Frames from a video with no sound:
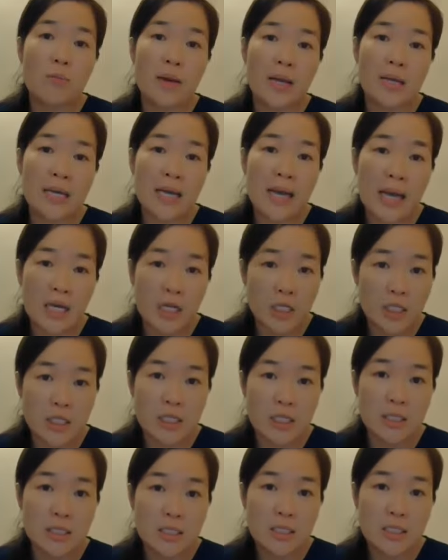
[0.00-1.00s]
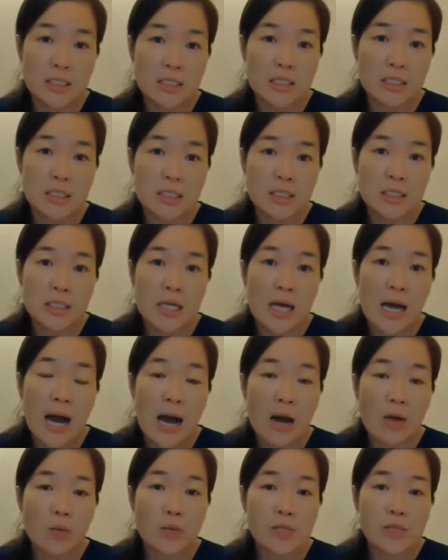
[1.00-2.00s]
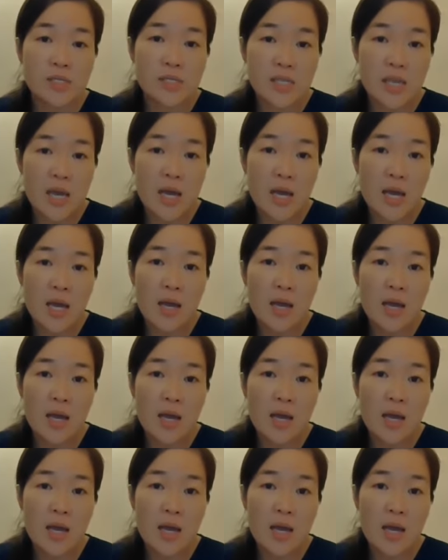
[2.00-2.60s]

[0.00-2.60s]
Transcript: medication, I would say